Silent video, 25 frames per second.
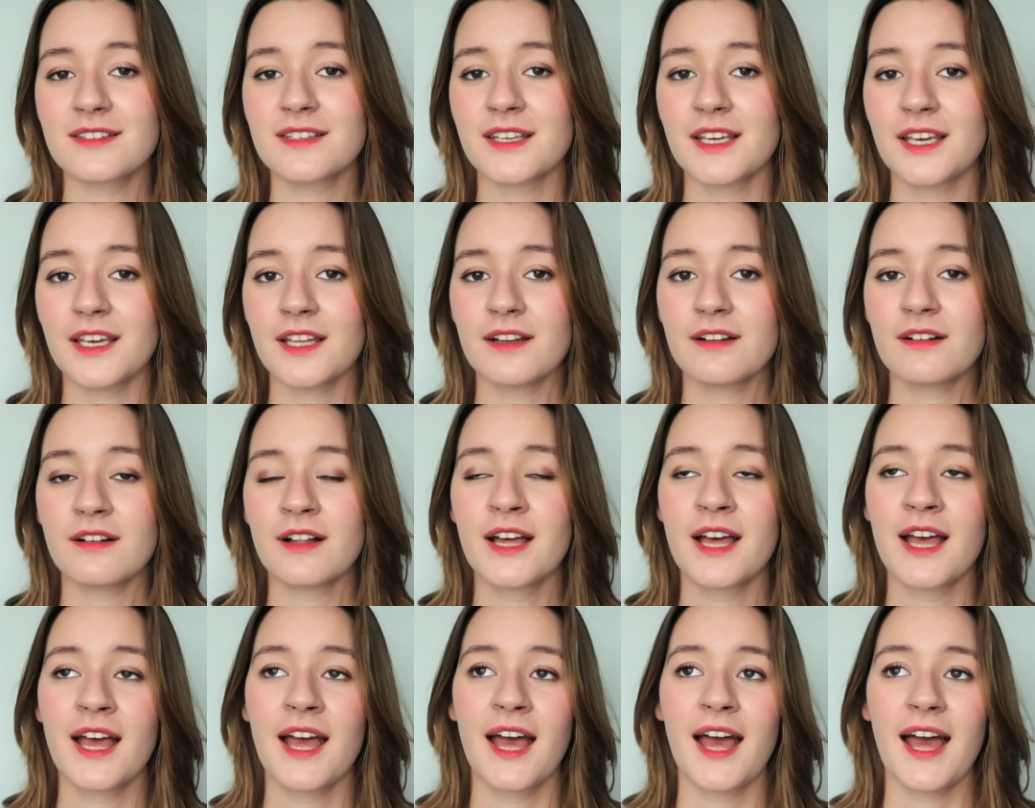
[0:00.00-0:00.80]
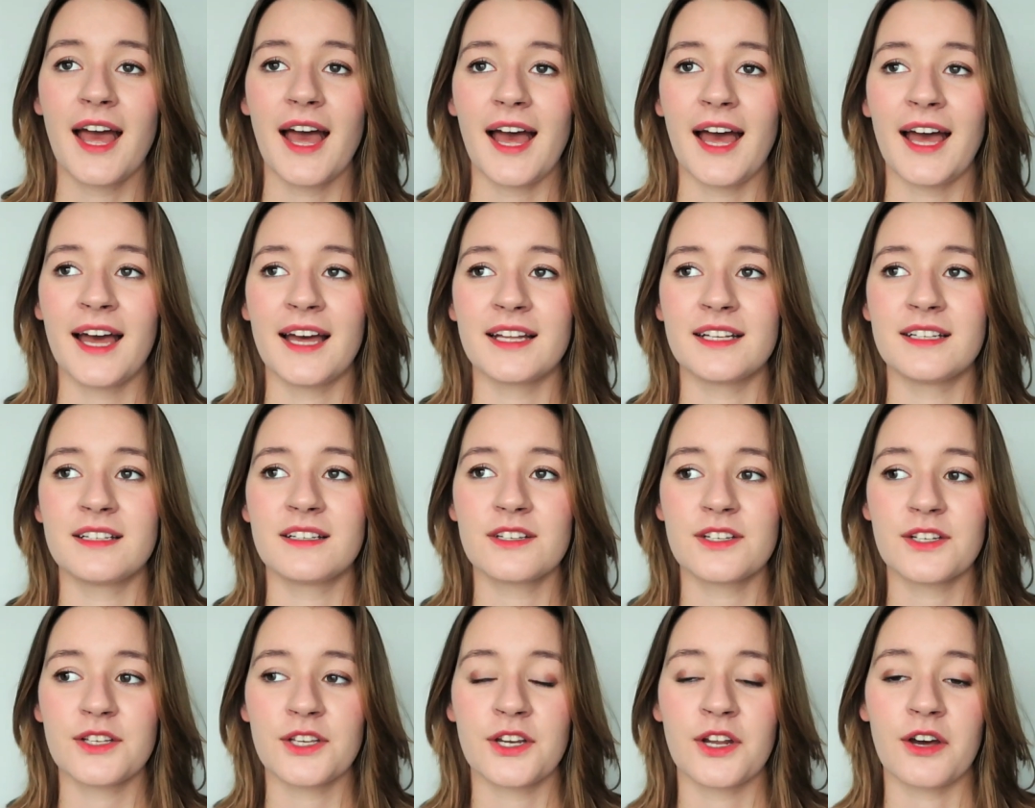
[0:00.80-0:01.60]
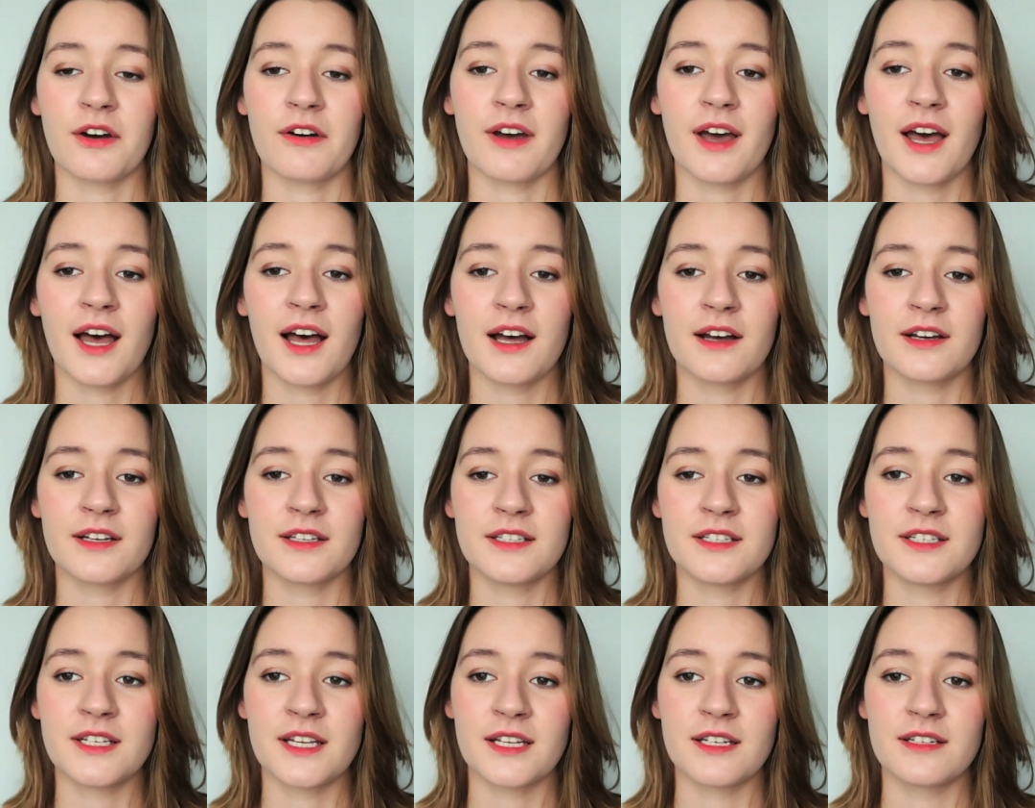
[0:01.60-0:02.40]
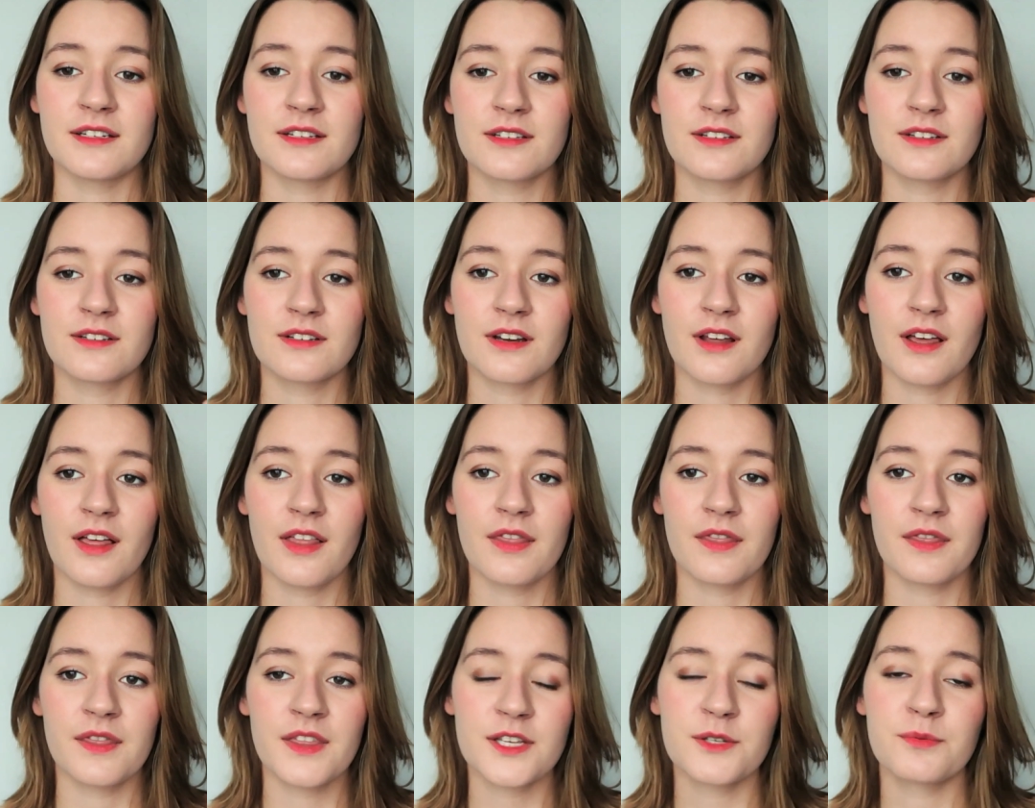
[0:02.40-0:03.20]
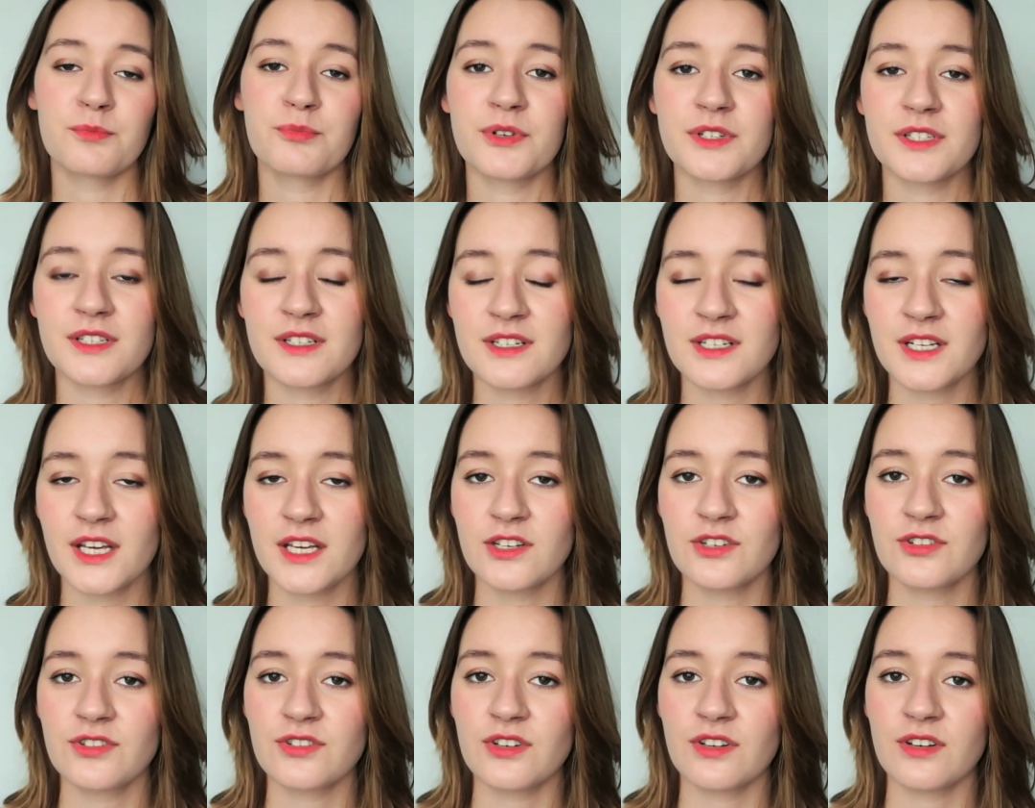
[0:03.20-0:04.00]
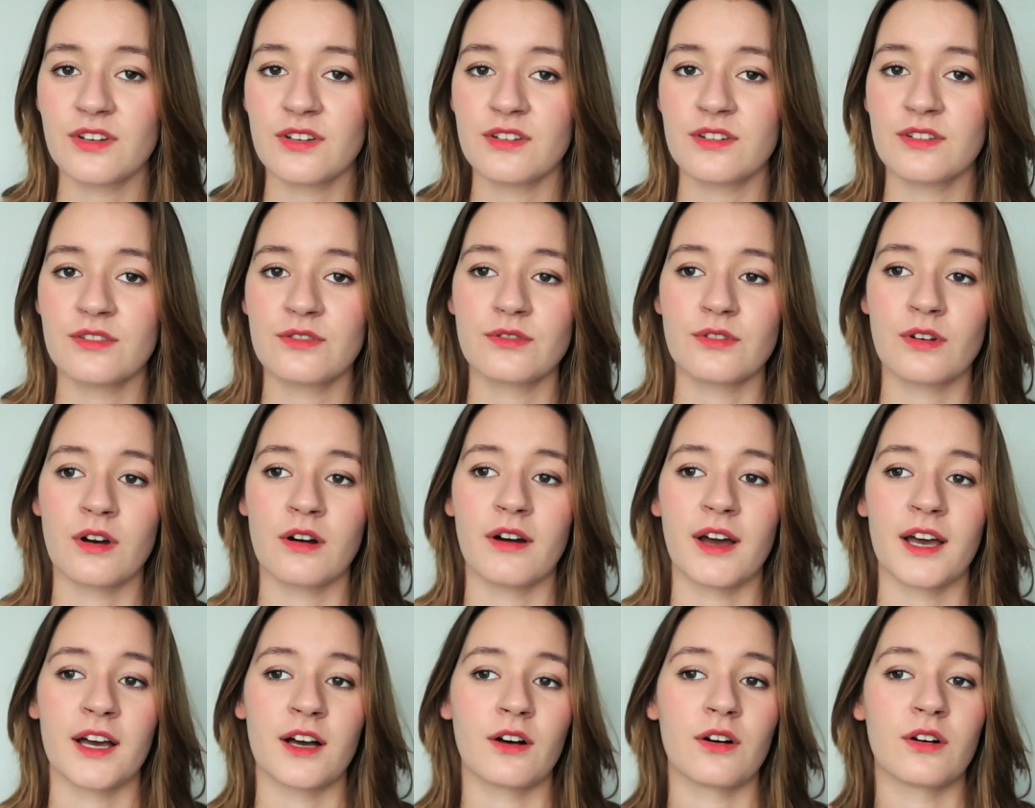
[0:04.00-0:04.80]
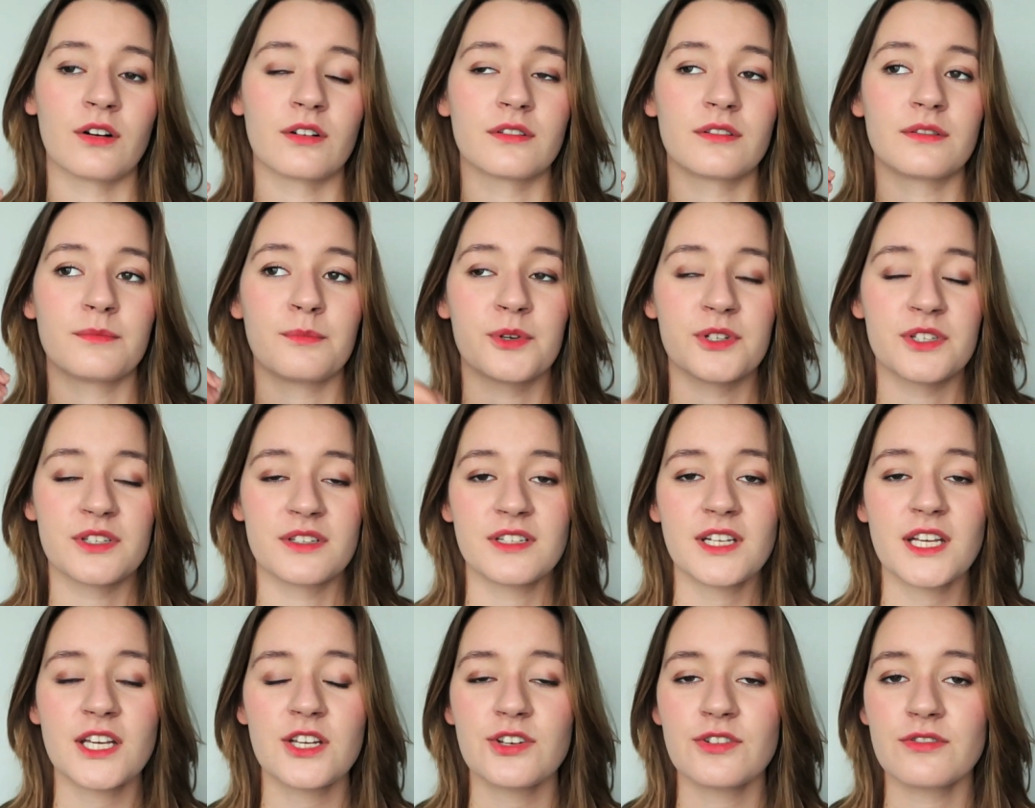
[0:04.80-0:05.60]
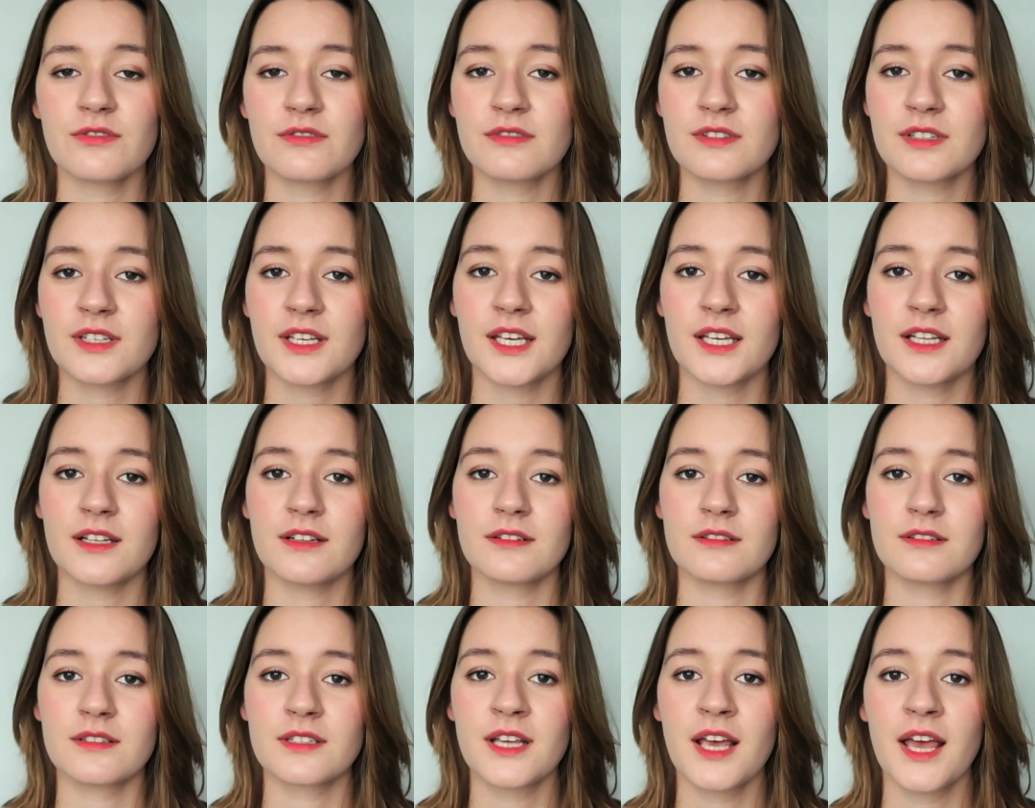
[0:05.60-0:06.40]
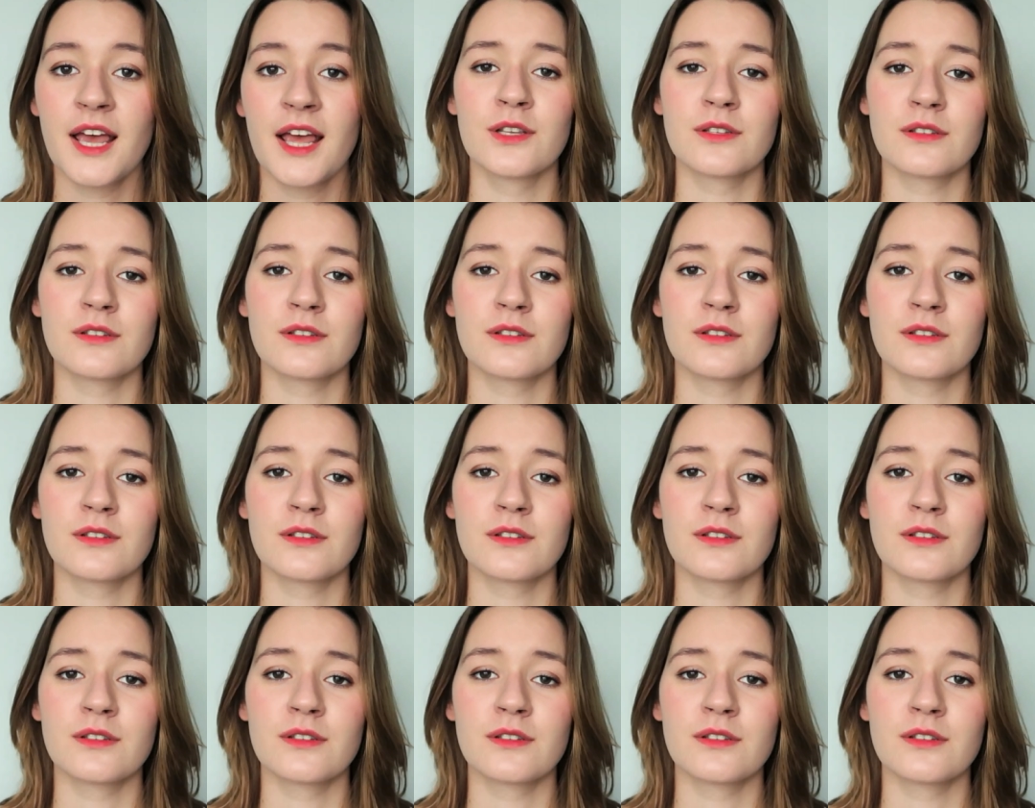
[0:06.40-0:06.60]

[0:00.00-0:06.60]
skill, and you know, I did this presentation, so I got presentational skills.